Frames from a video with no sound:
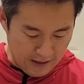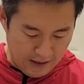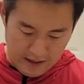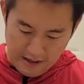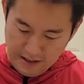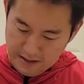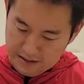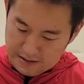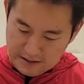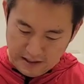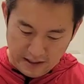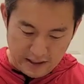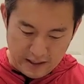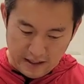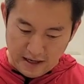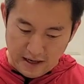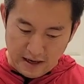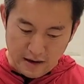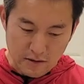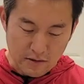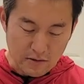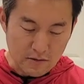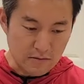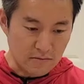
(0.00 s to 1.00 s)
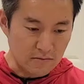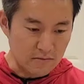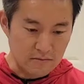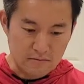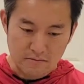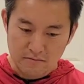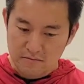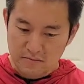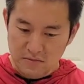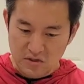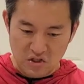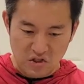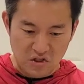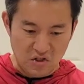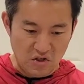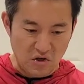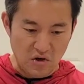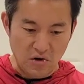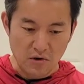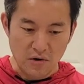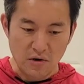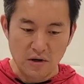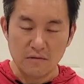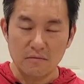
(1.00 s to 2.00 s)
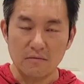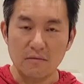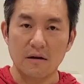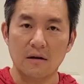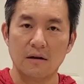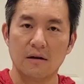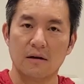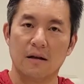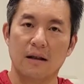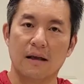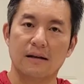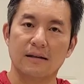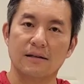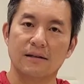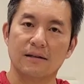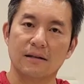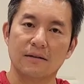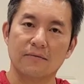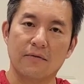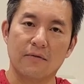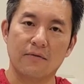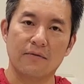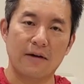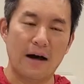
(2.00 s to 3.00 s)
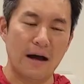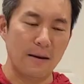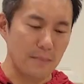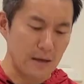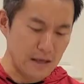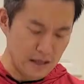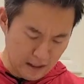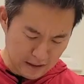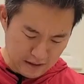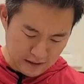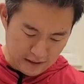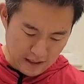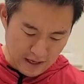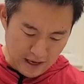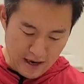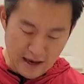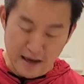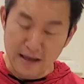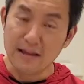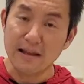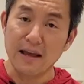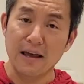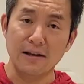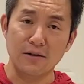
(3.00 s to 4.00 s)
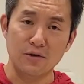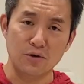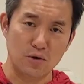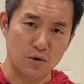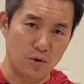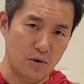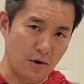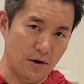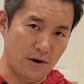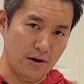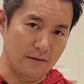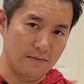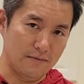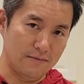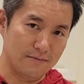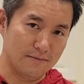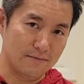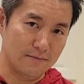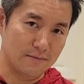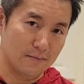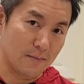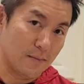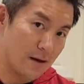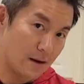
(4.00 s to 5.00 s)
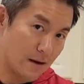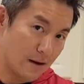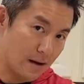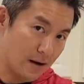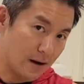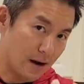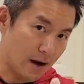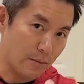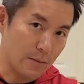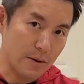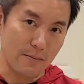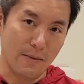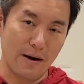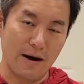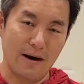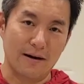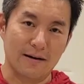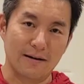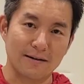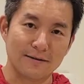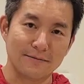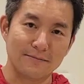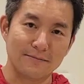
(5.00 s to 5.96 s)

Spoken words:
and then take it out, sear it, let it sit for 5 minutes, and enjoy it. I'll be back.